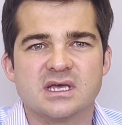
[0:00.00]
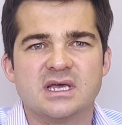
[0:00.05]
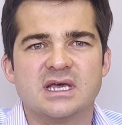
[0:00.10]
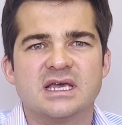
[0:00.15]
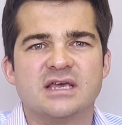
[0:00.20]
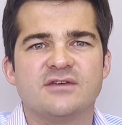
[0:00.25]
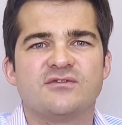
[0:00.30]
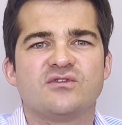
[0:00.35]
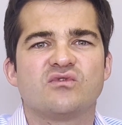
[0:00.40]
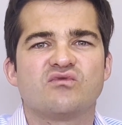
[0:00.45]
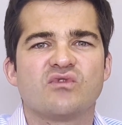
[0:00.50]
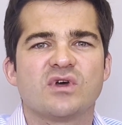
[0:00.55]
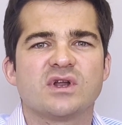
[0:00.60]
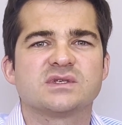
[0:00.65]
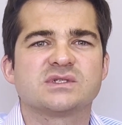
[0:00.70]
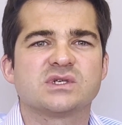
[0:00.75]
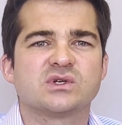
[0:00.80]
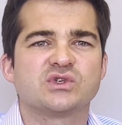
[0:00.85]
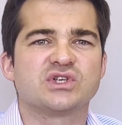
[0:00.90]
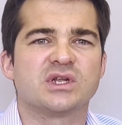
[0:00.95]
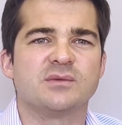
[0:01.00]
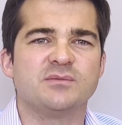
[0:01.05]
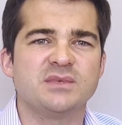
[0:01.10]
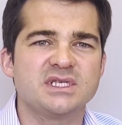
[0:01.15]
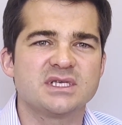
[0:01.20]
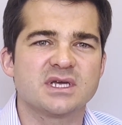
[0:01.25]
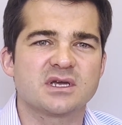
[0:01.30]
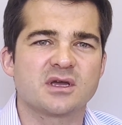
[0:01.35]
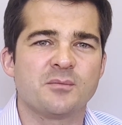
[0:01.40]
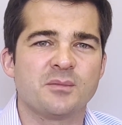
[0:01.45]
If you run a social
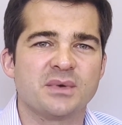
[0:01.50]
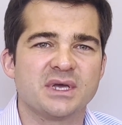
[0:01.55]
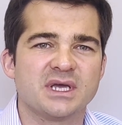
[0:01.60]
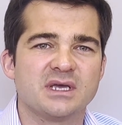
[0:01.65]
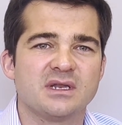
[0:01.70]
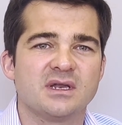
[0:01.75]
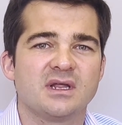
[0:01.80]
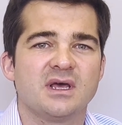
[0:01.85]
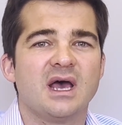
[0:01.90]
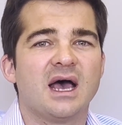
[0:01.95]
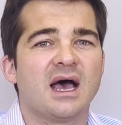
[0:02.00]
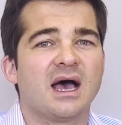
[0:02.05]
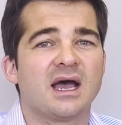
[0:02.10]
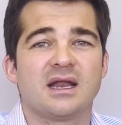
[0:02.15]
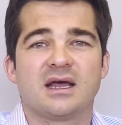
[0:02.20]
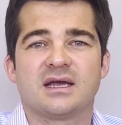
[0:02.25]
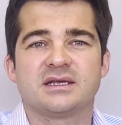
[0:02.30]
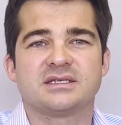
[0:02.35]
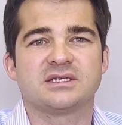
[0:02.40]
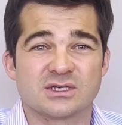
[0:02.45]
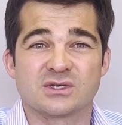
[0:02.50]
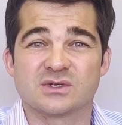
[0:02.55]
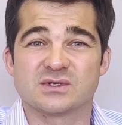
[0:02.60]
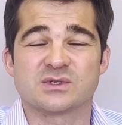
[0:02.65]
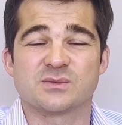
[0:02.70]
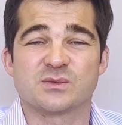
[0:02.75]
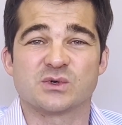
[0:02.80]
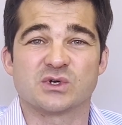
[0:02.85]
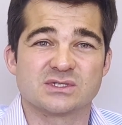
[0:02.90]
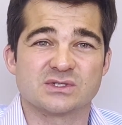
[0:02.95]
media campaign highlighting
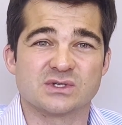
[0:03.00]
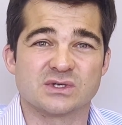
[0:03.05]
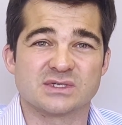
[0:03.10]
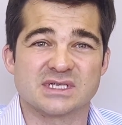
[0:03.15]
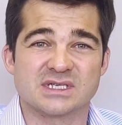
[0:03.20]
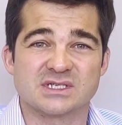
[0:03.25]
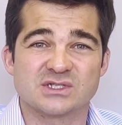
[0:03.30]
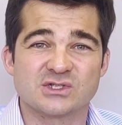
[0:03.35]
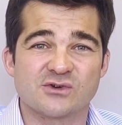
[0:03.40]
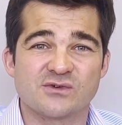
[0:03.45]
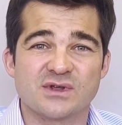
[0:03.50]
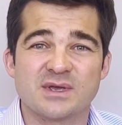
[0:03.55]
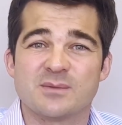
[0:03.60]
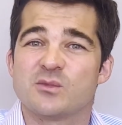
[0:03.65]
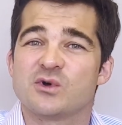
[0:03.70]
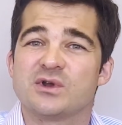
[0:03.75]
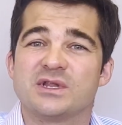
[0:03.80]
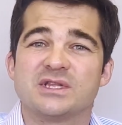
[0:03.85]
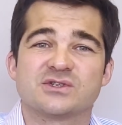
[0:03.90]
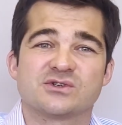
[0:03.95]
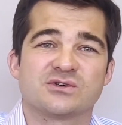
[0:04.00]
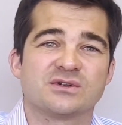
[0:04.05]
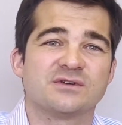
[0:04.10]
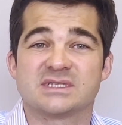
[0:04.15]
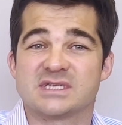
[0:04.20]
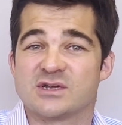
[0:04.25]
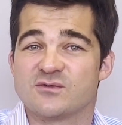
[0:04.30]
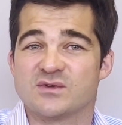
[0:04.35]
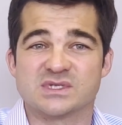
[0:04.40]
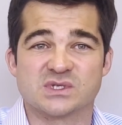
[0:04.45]
customer success story, monitor if
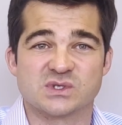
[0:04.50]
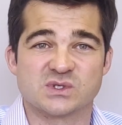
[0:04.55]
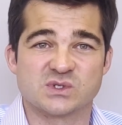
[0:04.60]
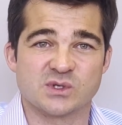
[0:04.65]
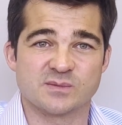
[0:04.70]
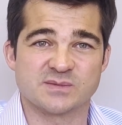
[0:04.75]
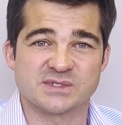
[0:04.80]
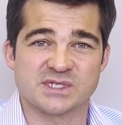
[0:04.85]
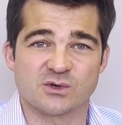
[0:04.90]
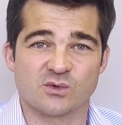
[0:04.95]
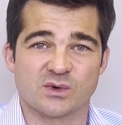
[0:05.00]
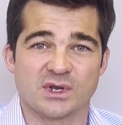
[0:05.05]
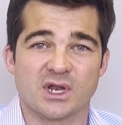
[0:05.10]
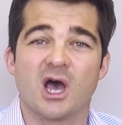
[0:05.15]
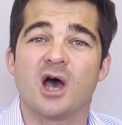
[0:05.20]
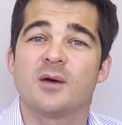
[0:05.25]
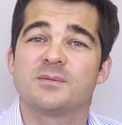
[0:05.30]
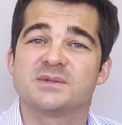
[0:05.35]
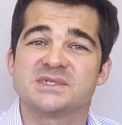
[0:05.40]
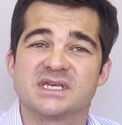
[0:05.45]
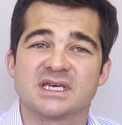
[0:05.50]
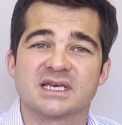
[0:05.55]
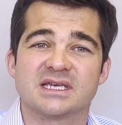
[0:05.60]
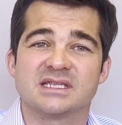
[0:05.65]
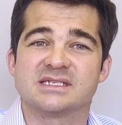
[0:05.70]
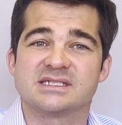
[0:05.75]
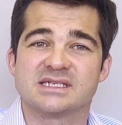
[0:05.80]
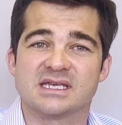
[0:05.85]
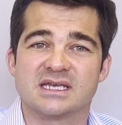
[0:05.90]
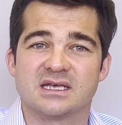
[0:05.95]
there is a subsequent uptick
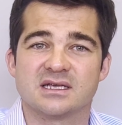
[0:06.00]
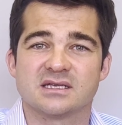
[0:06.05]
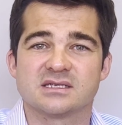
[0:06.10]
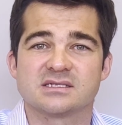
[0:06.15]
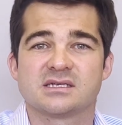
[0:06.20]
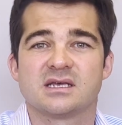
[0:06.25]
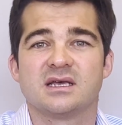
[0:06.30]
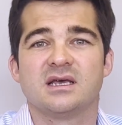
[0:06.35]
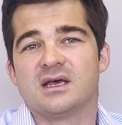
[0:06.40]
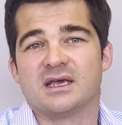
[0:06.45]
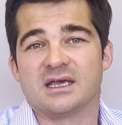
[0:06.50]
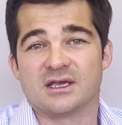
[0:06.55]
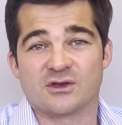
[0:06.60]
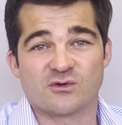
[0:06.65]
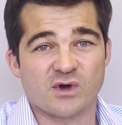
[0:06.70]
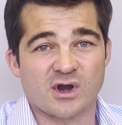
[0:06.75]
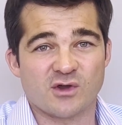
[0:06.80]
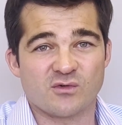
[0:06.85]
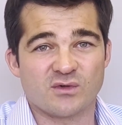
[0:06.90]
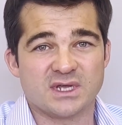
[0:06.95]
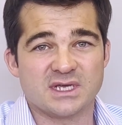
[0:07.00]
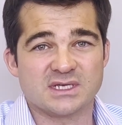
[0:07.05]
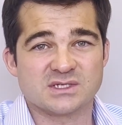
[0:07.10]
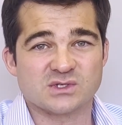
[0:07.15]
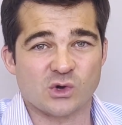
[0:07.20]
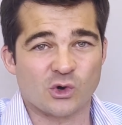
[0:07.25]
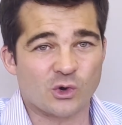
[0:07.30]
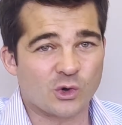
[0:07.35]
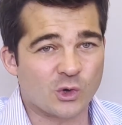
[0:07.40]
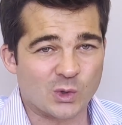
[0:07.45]
in sales, inquiries,
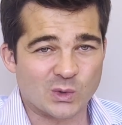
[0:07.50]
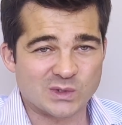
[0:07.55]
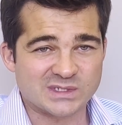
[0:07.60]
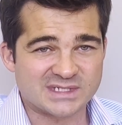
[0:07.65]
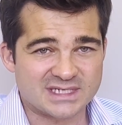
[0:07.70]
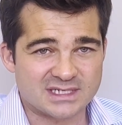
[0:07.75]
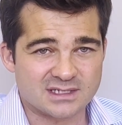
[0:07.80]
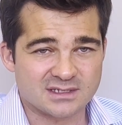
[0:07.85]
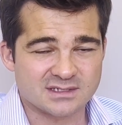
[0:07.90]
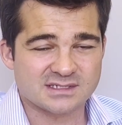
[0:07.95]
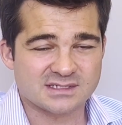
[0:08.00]
or closed deals.